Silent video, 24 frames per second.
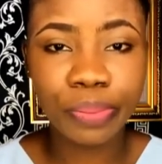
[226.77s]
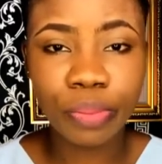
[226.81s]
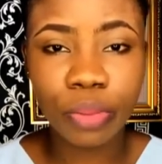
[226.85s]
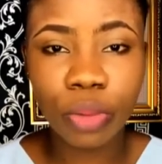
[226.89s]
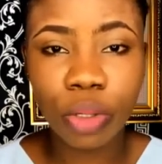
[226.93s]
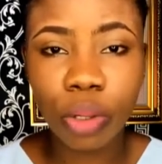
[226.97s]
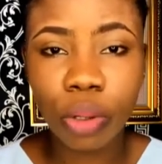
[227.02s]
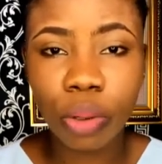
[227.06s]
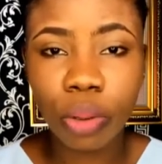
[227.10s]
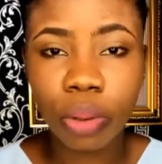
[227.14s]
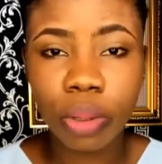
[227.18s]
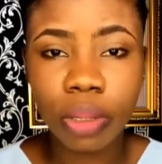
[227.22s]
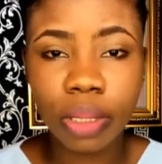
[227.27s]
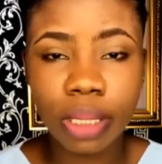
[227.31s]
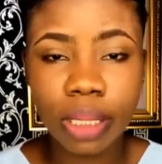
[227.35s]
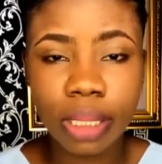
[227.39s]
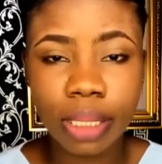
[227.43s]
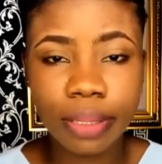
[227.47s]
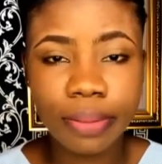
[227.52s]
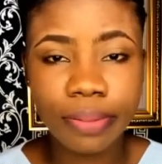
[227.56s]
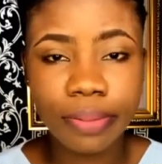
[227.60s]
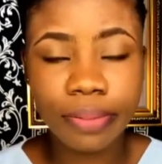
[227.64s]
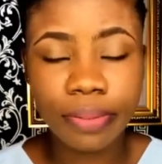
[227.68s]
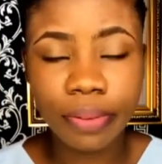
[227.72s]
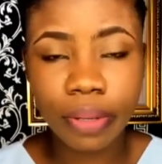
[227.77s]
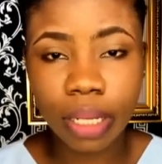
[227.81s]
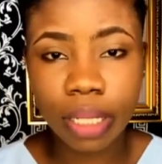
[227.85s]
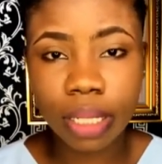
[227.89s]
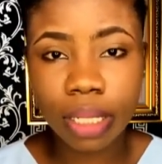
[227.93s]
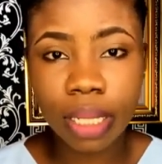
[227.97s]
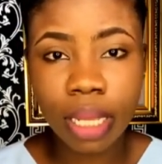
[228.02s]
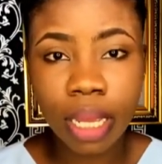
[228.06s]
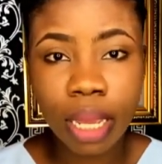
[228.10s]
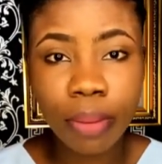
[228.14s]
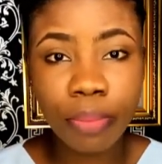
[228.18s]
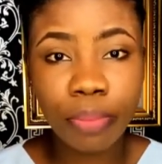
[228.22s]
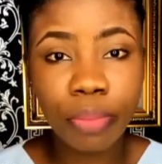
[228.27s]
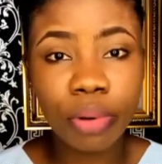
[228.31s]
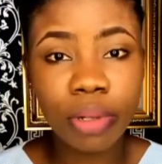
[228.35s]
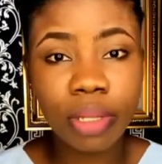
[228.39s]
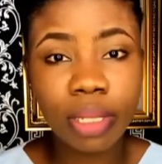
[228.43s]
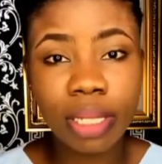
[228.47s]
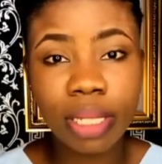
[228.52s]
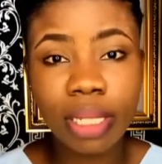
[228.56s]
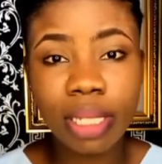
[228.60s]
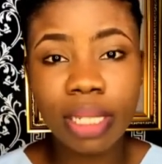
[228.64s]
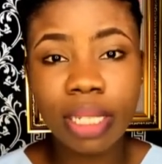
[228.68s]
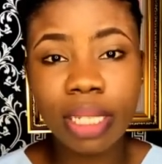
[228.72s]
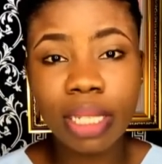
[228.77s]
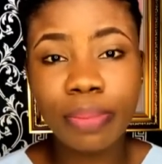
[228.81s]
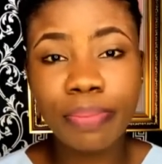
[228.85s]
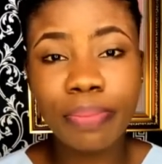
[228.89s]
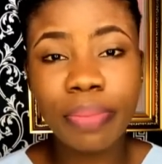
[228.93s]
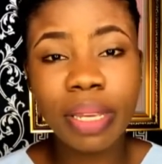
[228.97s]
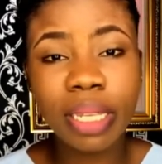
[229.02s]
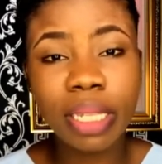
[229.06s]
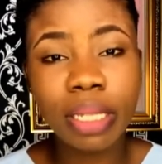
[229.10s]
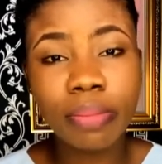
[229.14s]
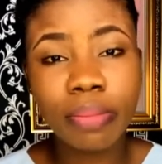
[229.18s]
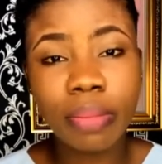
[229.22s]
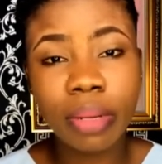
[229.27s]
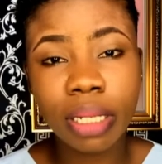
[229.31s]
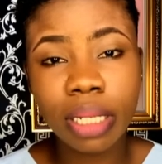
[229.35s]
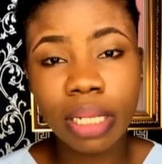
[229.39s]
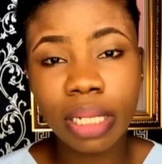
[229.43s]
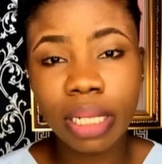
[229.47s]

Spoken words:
or the effect. But it is best managed